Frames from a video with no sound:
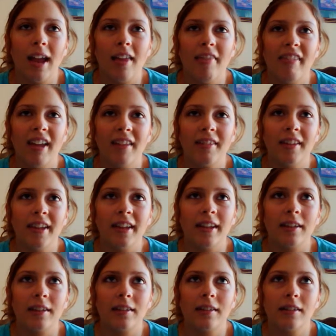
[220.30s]
and then
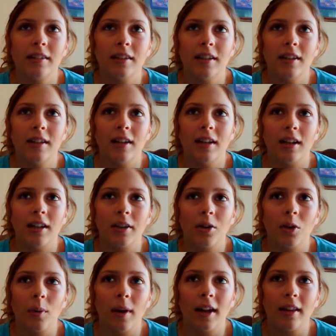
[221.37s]
like a
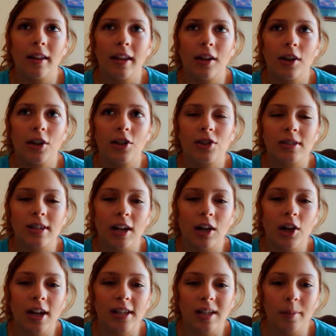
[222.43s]
little while later, she was like,
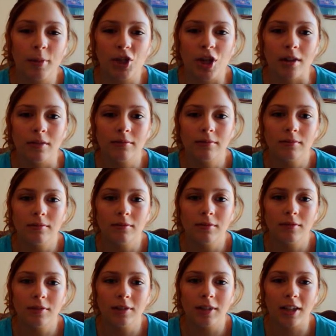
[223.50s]
okay, stop pushing.
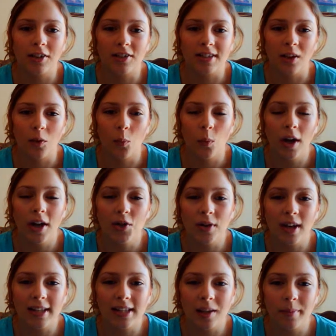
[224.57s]
And I was like, what? You
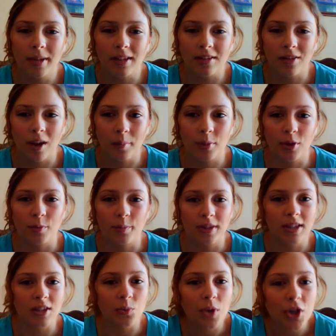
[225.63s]
can't tell me to stop push
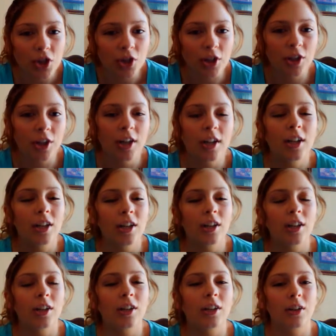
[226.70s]
because when you're
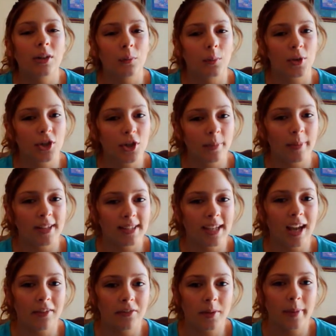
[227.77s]
when you're about to
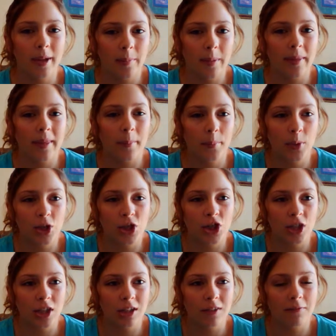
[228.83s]
have your baby, that
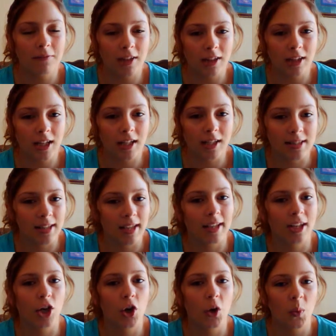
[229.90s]
pushing feeling is
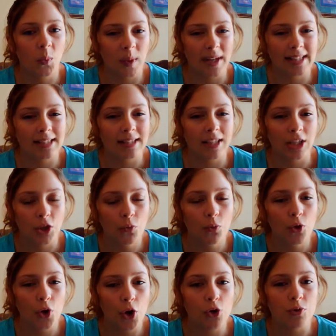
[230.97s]
like crazy. You
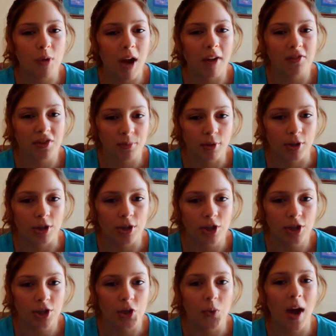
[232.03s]
know you have to
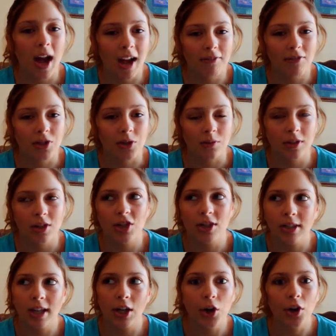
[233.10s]
push. You have to. And
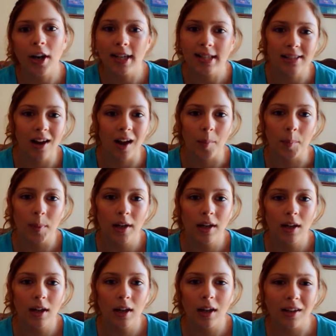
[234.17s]
she's like, okay, stop.
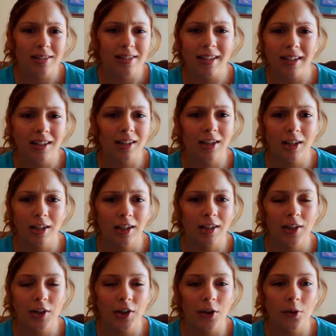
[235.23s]
I was like, uh,
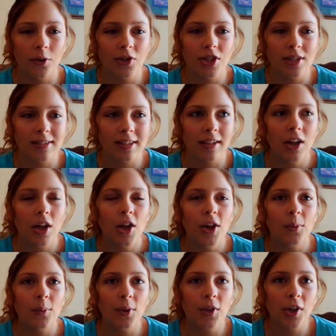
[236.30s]
no. She's like,
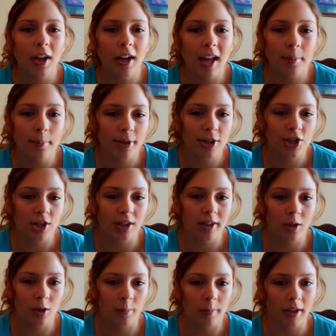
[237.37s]
well, you can like push a
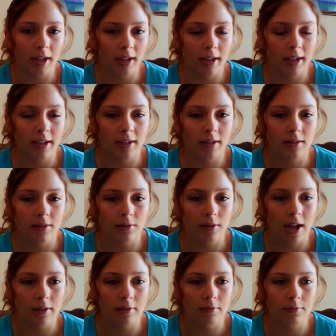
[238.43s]
little bit, like
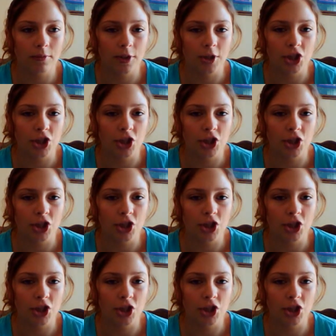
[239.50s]
for